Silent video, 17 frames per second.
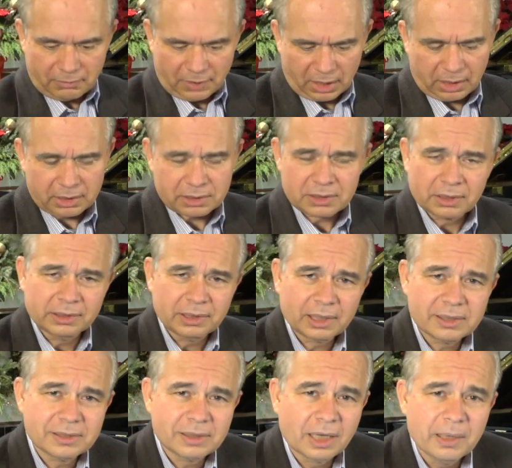Okay, until
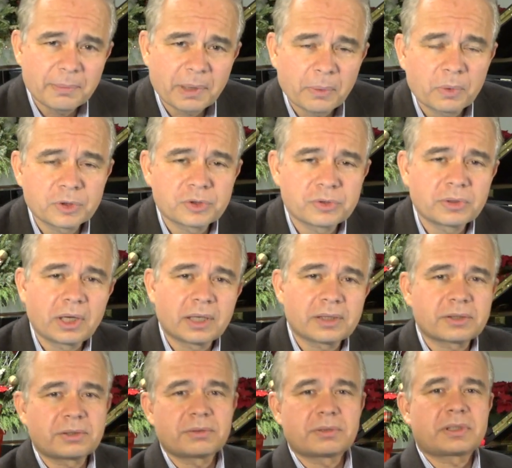next time, I want you
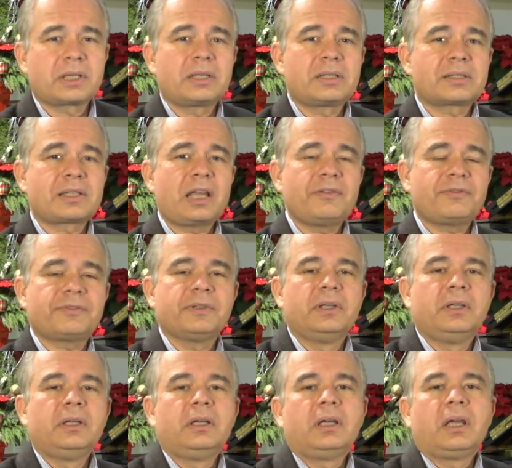guys to stay safe
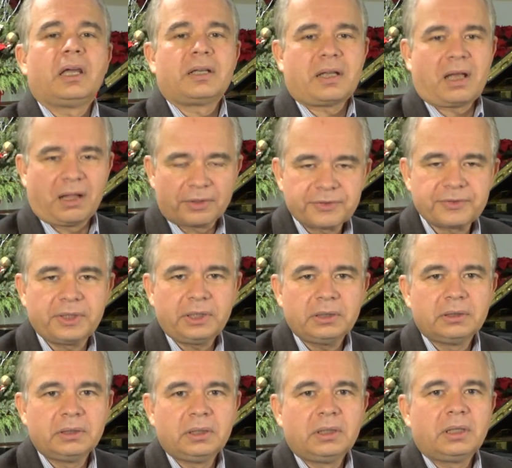and healthy
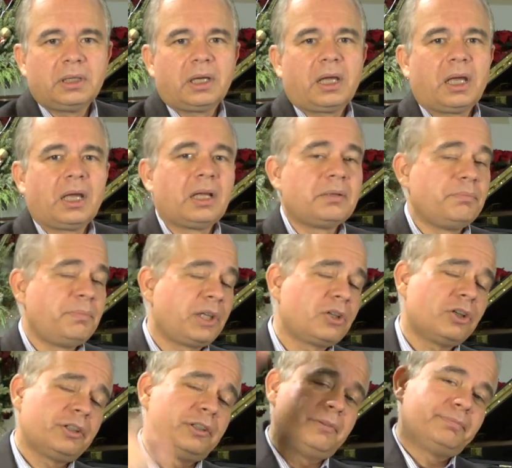and be
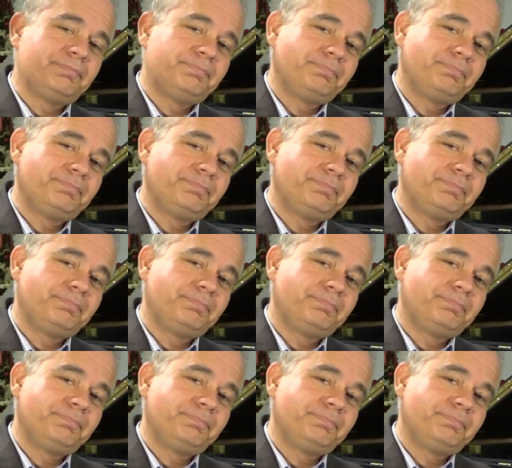good.